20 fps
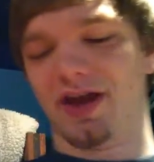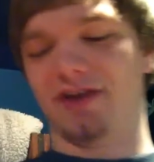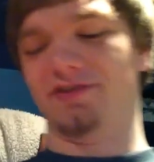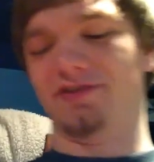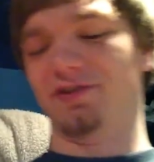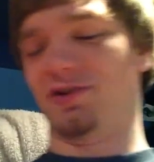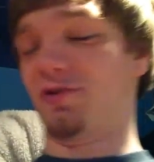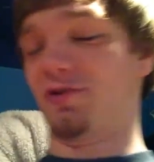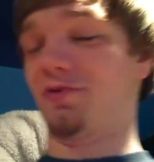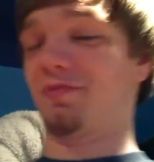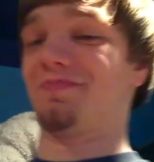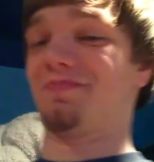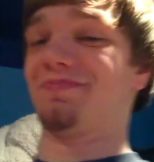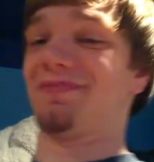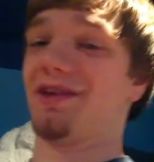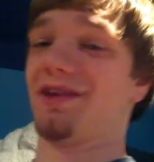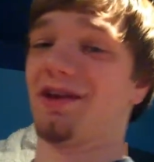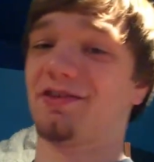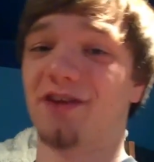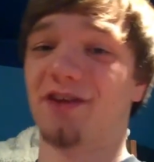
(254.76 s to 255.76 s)
so
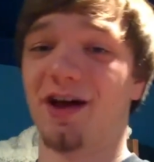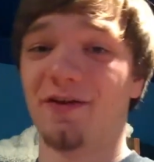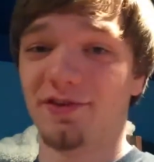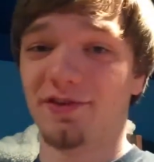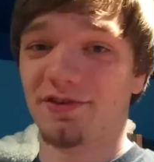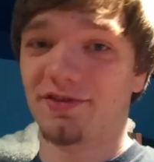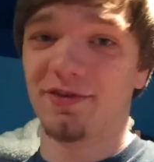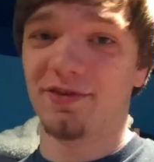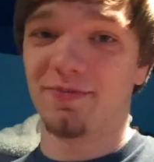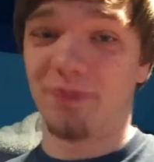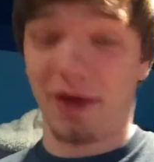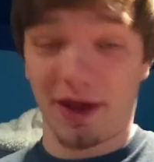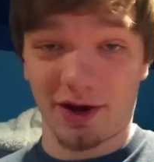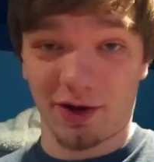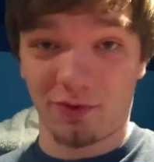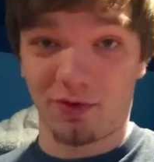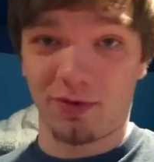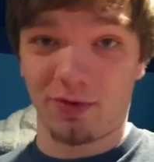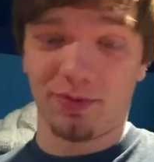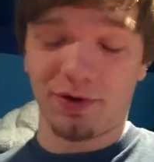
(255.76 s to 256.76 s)
it's obviously Beta
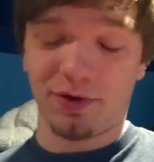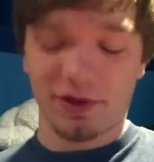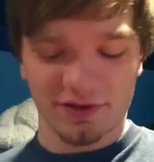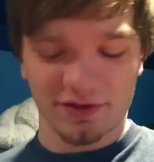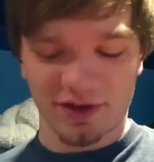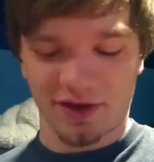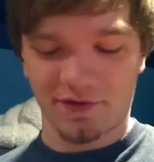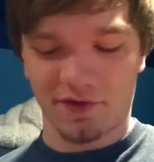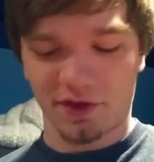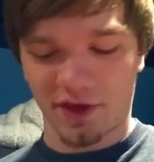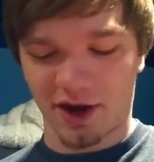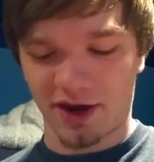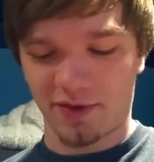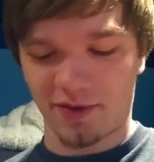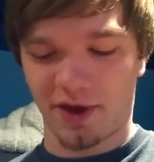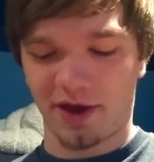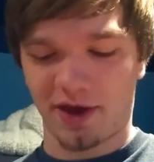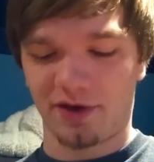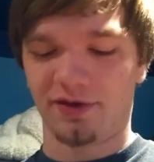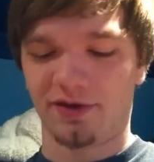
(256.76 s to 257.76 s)
1.7 that he
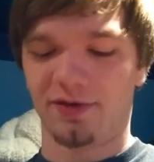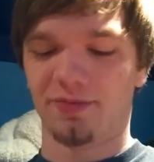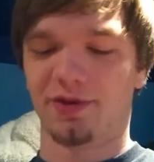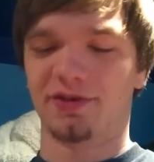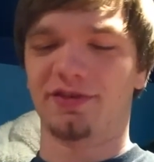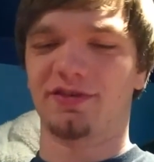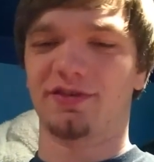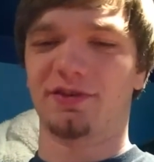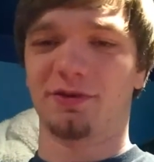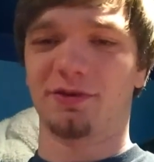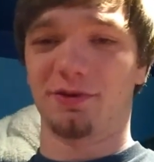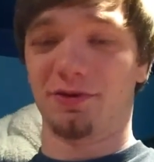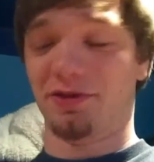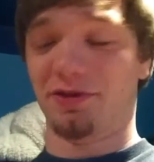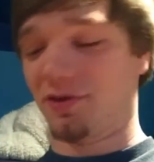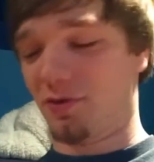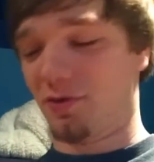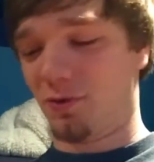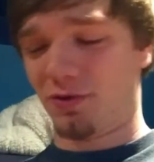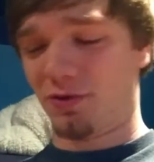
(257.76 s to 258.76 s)
meant, but still,
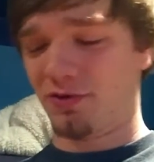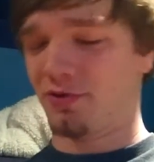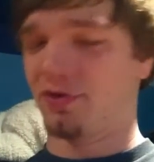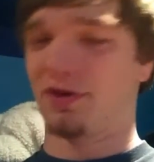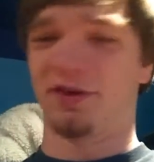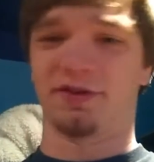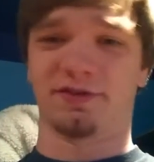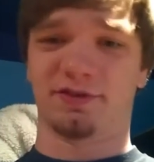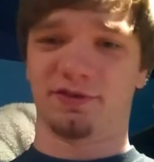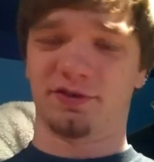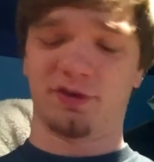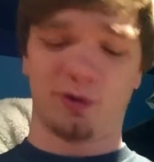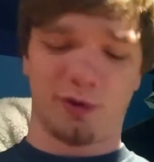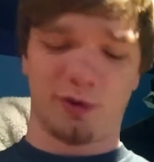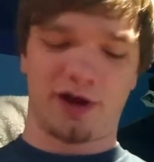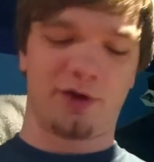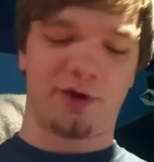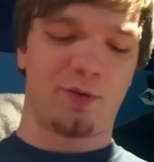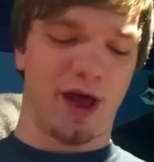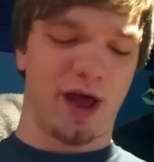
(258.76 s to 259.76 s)
the order is so
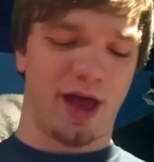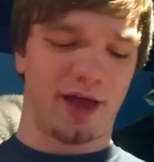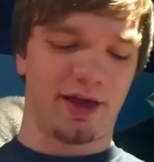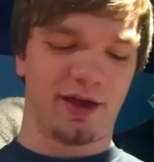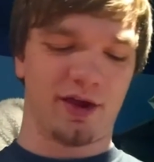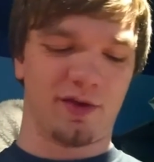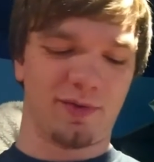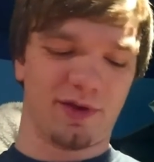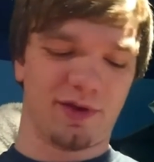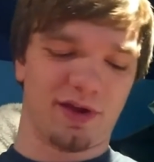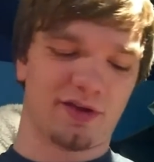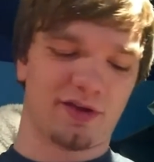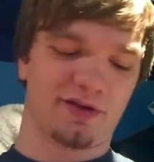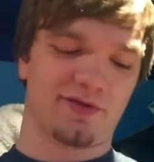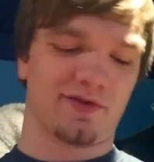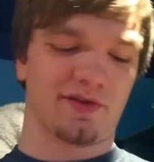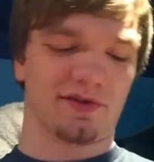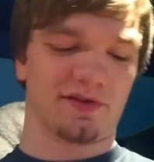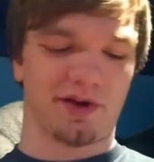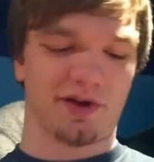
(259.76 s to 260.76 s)
out of whack here because
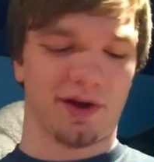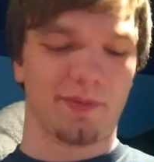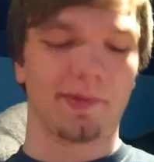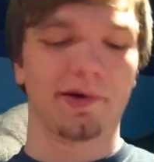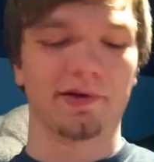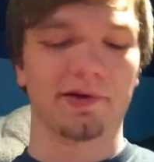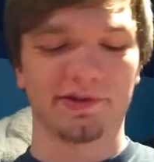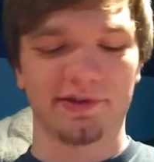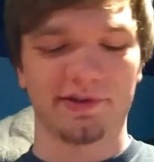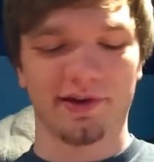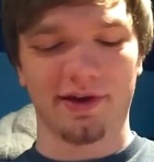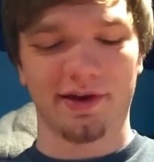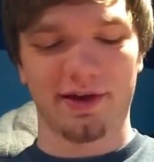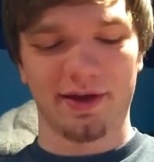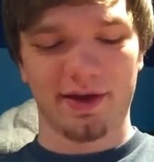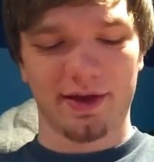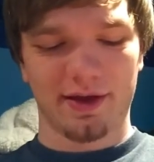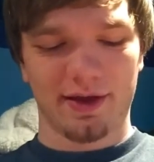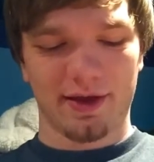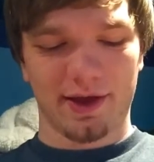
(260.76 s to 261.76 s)
of his numbers.
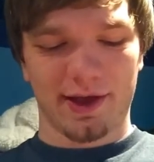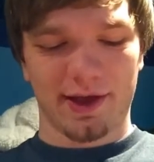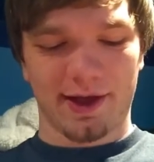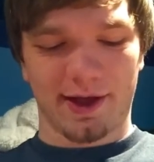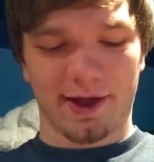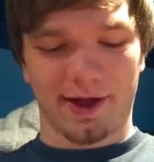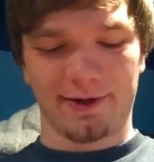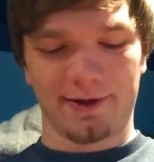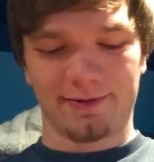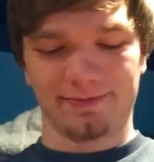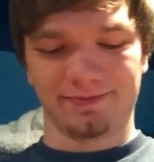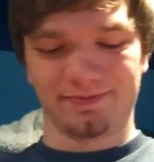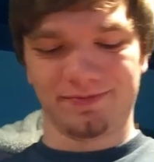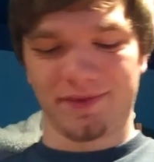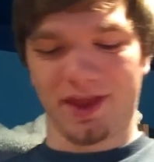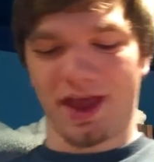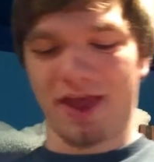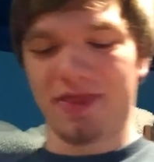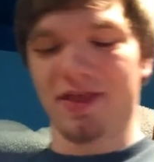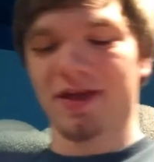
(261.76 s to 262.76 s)

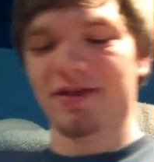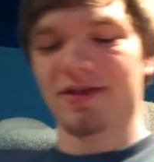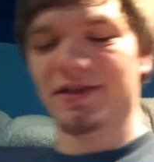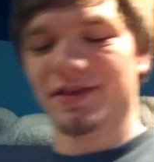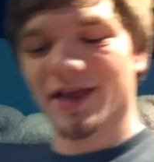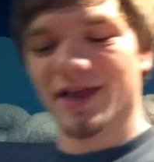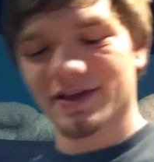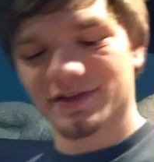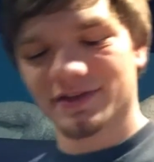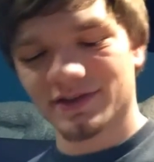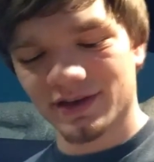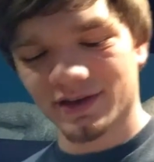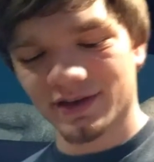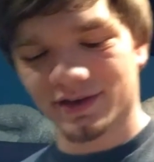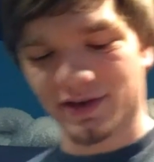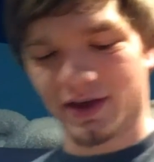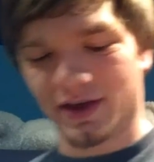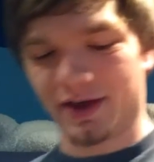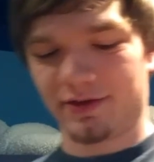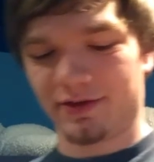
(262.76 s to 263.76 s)
And then the last thing he
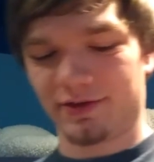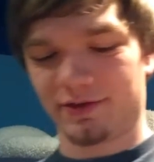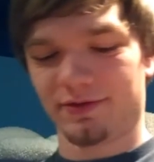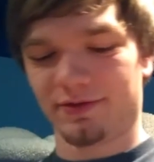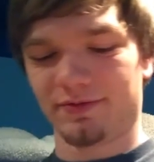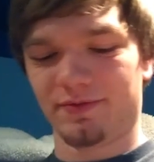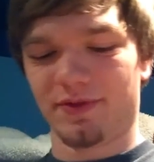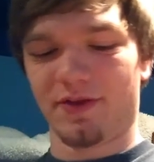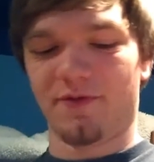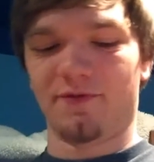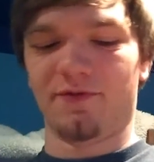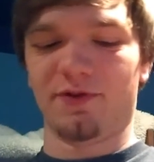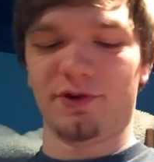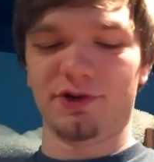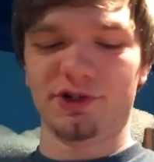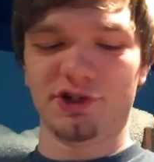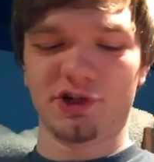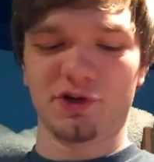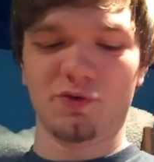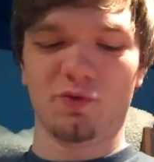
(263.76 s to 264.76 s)
says,
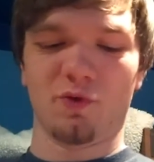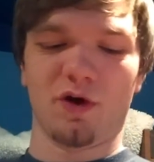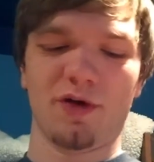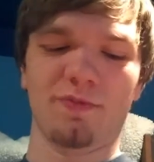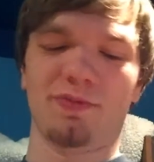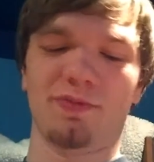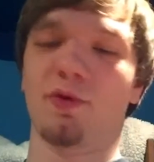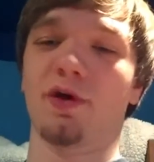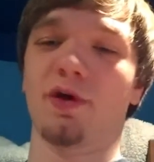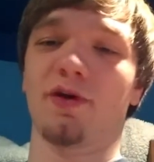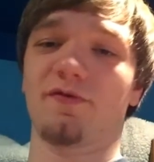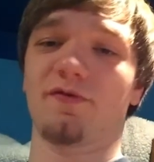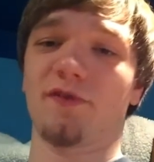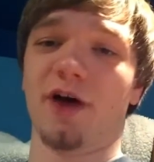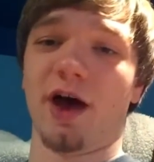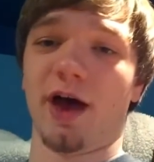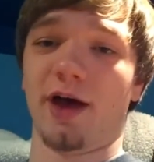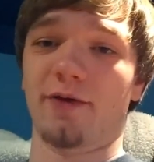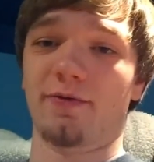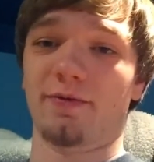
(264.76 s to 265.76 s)
version
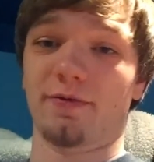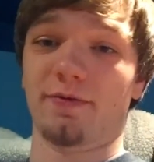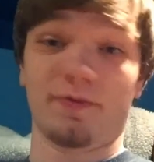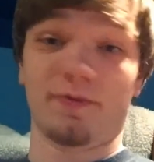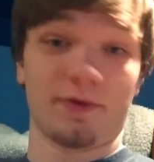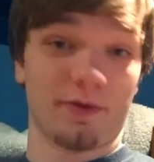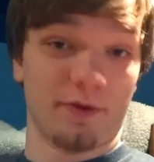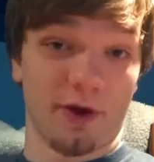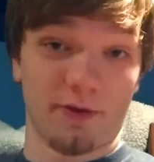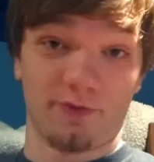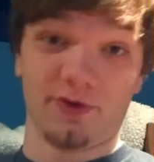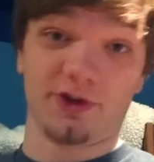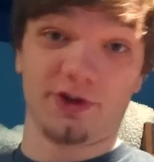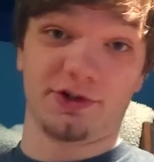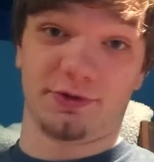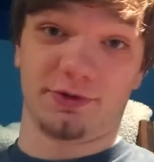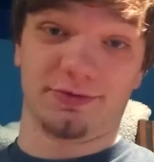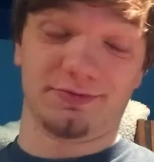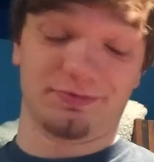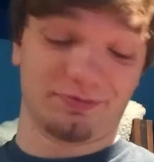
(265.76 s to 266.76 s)
1.5,
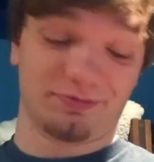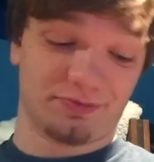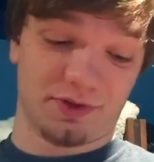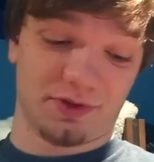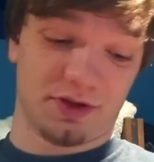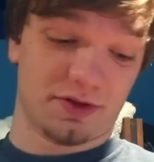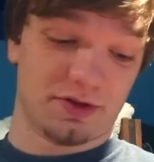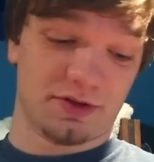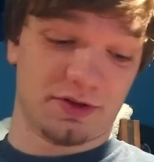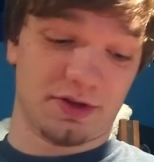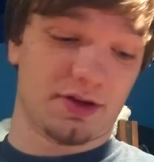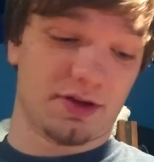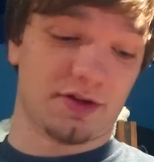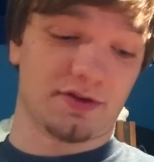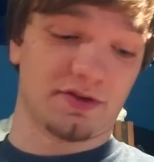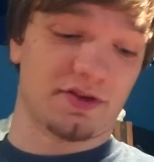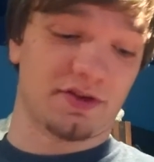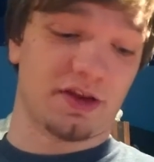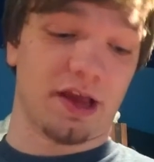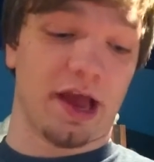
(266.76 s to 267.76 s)
official. It
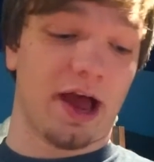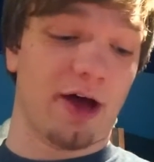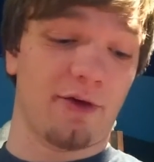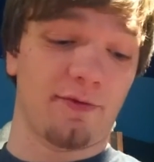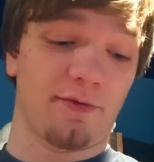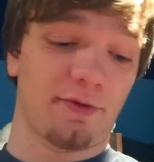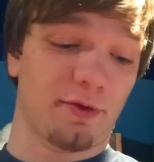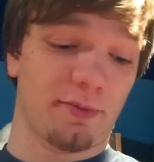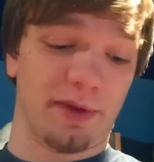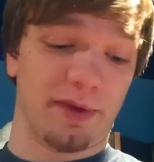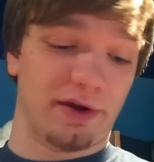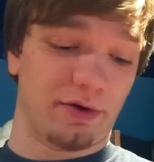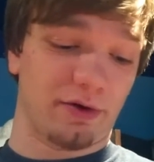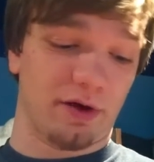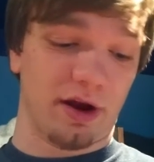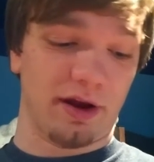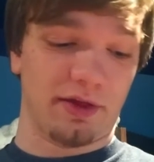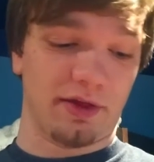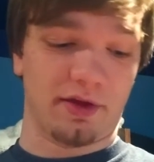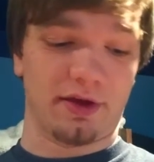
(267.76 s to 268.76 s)
doesn't say alpha, beta, or
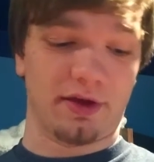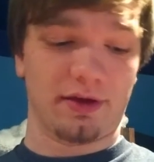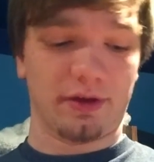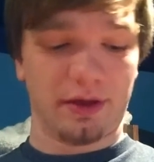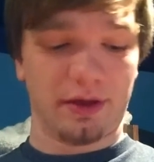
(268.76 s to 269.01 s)
anything.